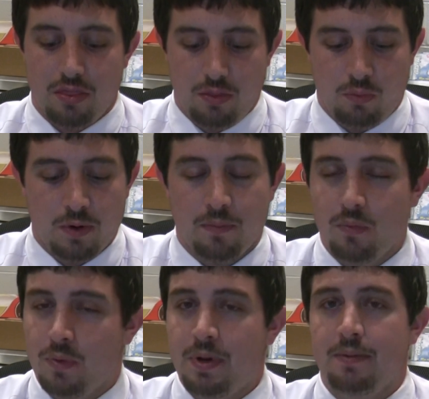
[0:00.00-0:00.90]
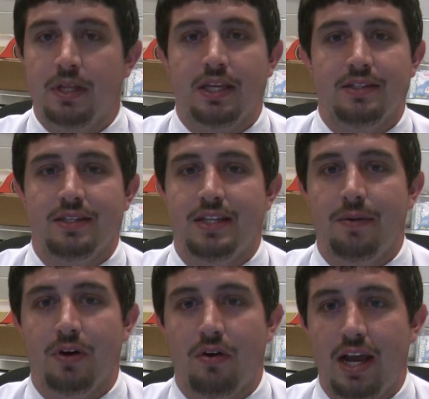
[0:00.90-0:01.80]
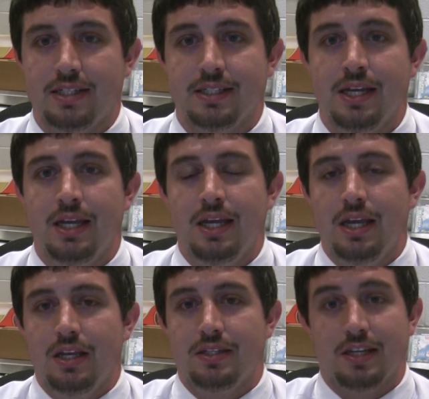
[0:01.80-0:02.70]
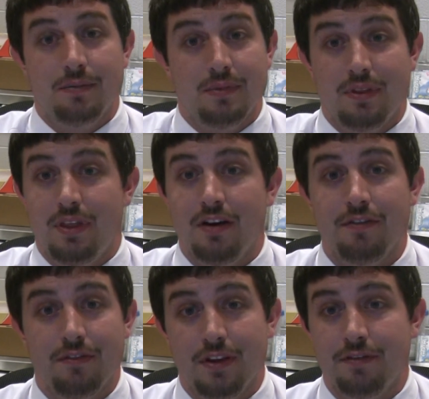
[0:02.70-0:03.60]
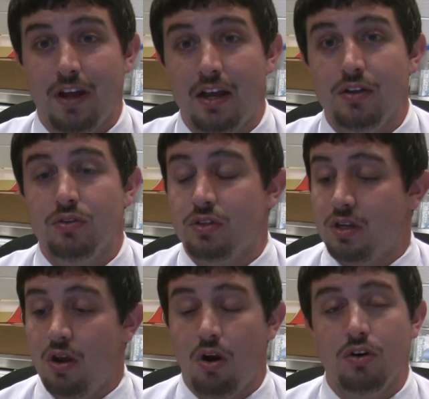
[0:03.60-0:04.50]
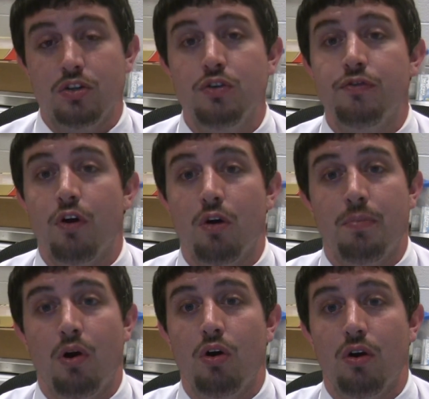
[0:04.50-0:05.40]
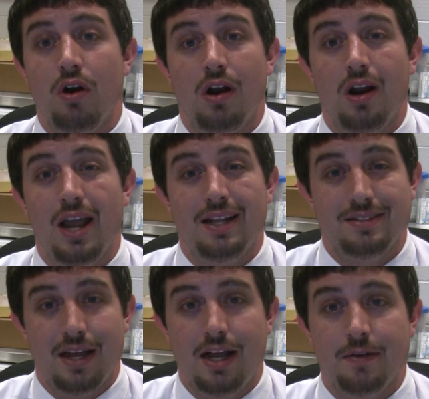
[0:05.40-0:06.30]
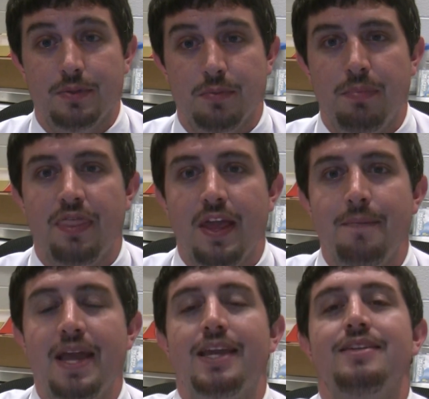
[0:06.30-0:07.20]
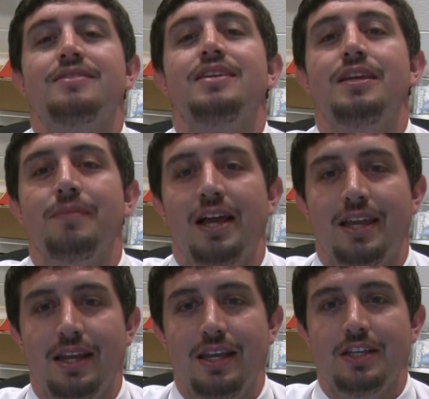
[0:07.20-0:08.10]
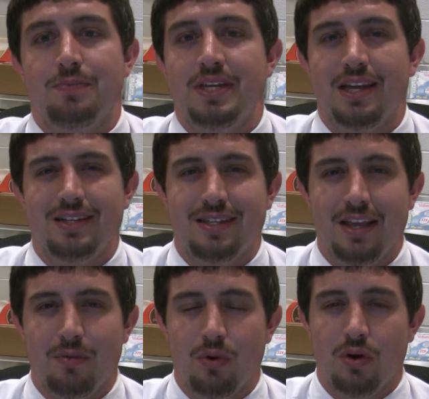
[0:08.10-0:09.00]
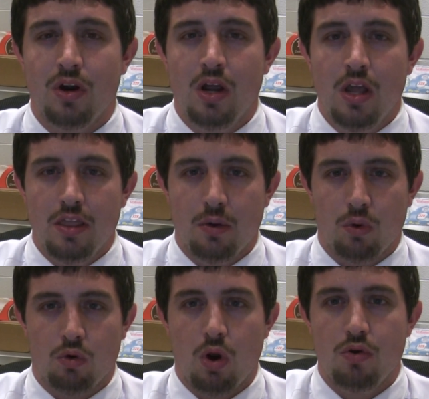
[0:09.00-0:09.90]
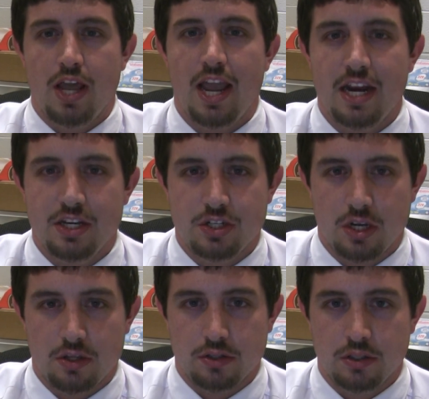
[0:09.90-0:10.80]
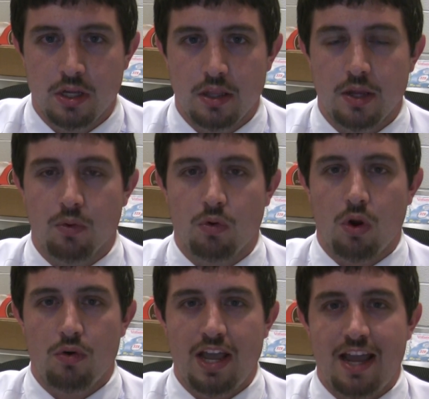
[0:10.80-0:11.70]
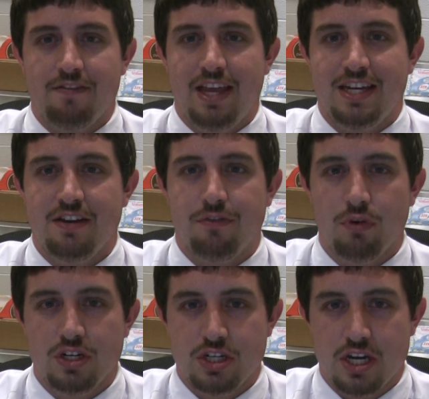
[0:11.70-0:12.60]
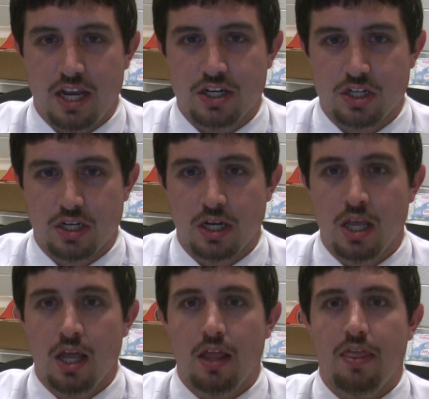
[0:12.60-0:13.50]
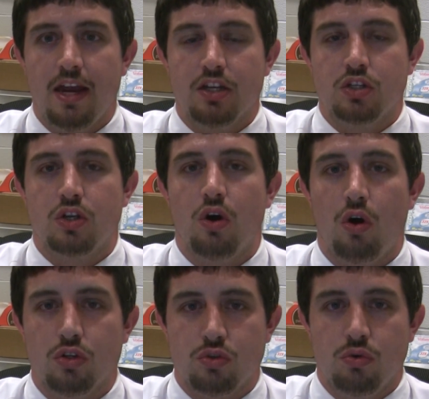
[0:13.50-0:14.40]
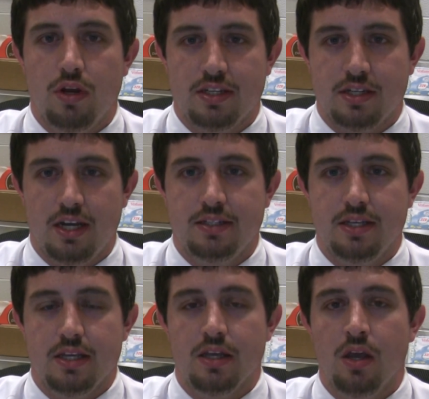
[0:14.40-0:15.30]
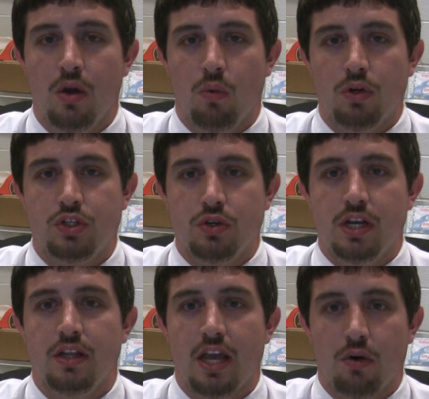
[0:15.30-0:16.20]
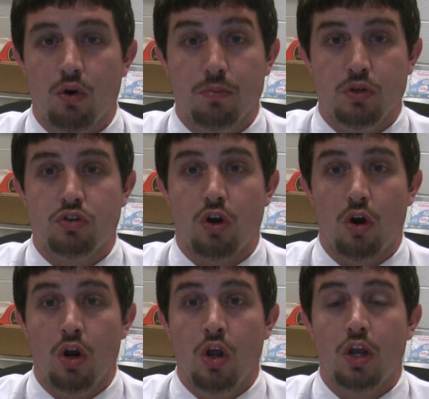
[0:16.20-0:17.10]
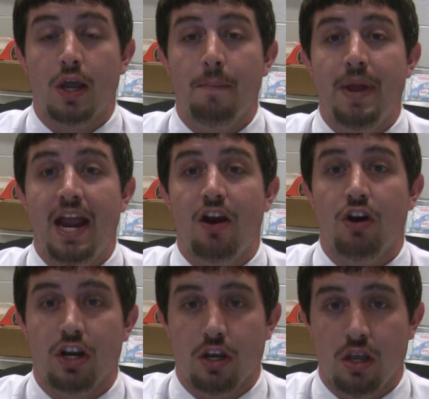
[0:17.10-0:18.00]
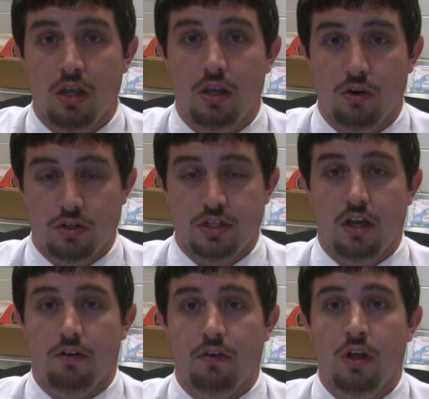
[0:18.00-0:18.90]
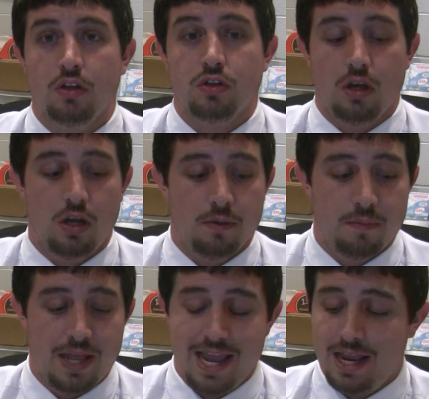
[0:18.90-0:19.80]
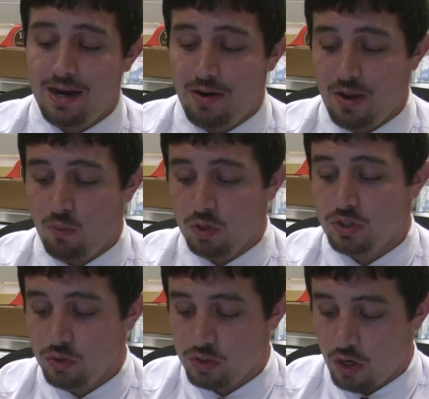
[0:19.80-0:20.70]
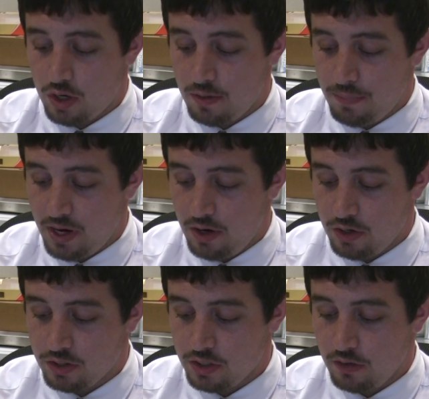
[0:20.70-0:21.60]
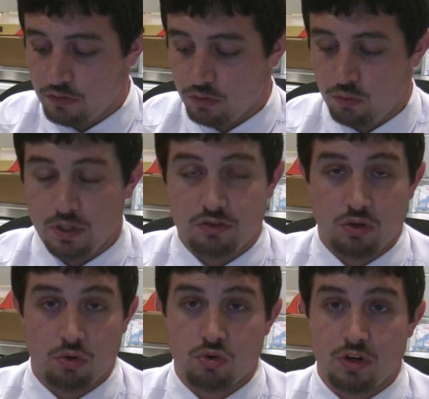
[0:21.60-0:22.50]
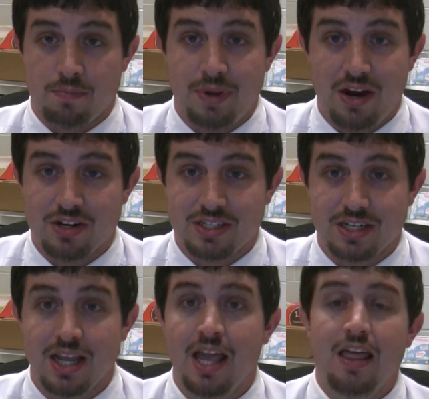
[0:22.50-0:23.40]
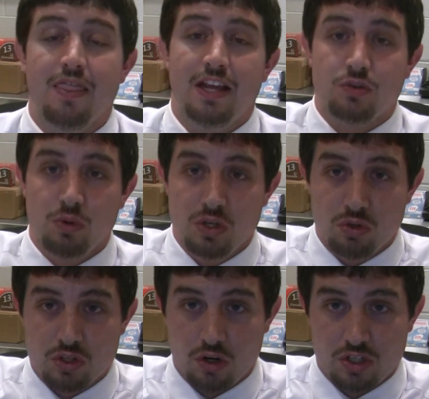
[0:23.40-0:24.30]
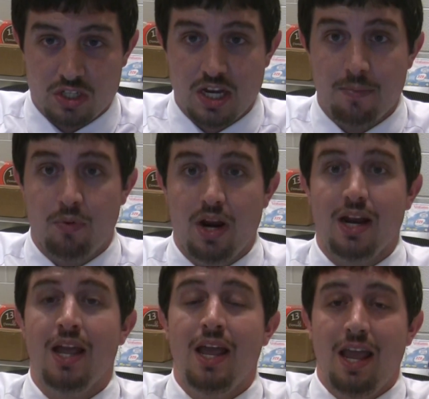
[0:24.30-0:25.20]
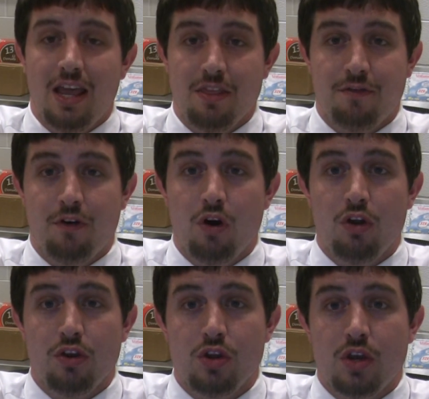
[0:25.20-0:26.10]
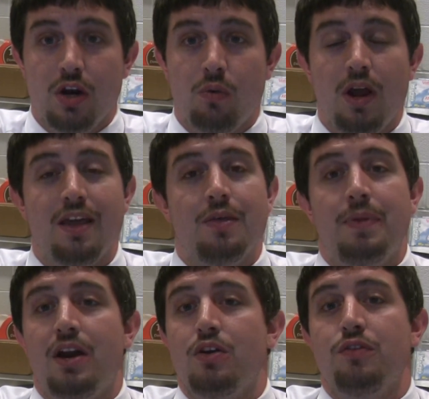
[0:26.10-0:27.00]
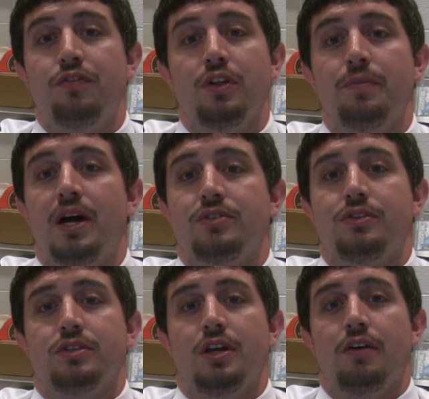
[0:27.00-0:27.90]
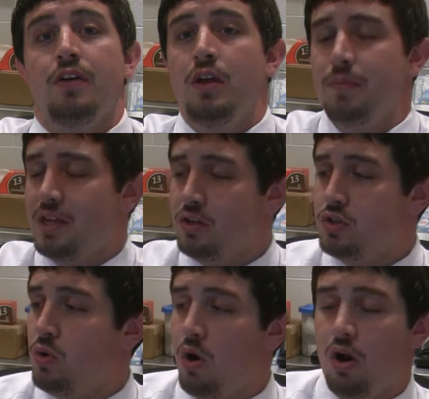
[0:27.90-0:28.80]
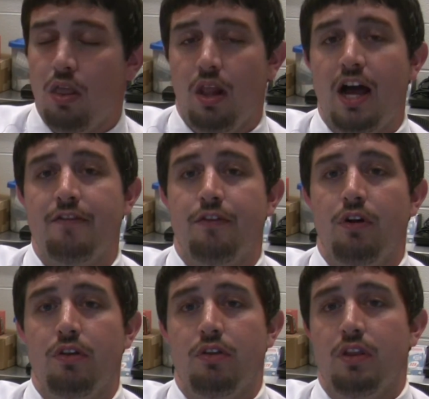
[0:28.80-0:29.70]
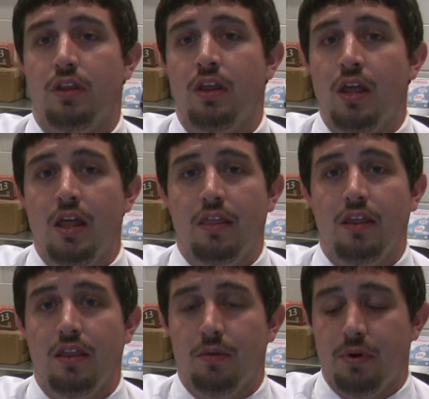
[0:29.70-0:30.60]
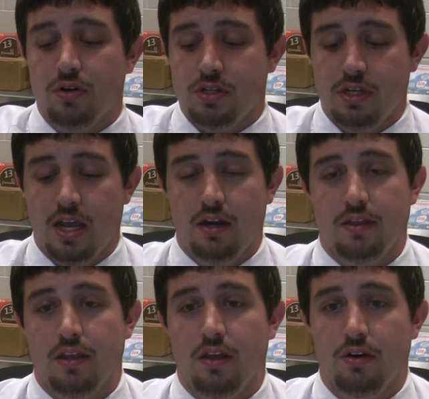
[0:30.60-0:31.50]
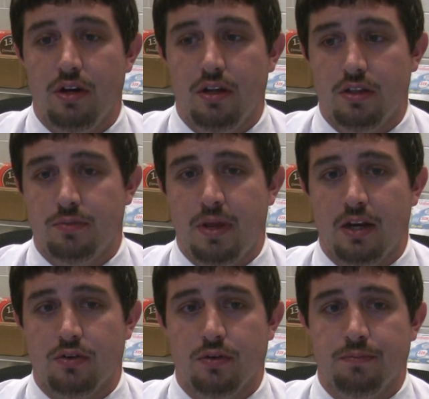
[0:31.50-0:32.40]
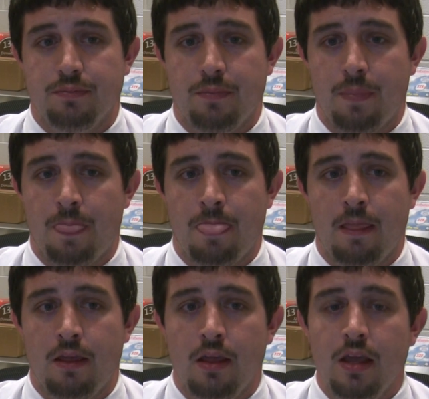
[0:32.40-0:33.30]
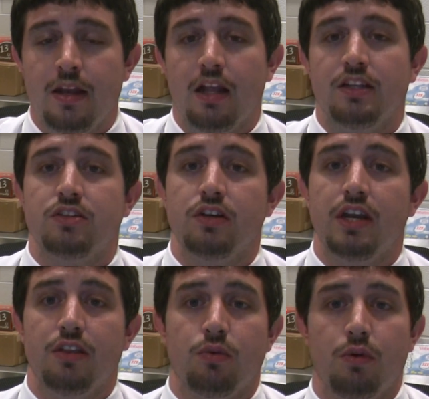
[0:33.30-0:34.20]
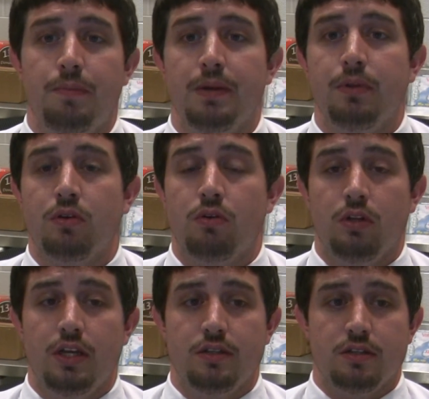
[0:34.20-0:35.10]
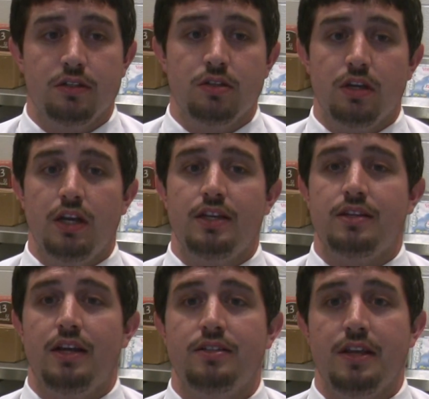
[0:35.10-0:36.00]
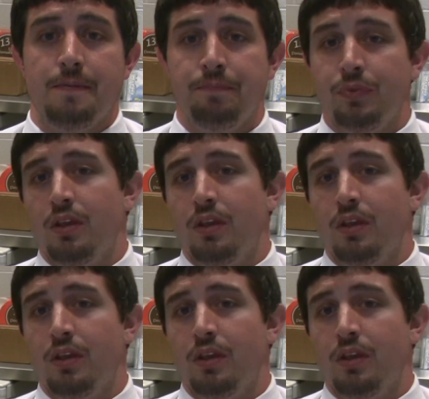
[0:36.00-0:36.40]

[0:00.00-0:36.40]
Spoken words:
Republicans and Democrats, their values aren't too far apart at times, but they make it seem like it is because they were grown to hate each other. They were grown to have that differentiation that is caused through SIT. Once you get in that group, you start comparing yourself. And once you start comparing yourselves with social comparison, that's when you start to separate. And the further you get away, the better you feel about yourself, because you are a lot further than the person down at the other end of the spectrum. Now let's look at it through a biblical lens. Let's look at SIT.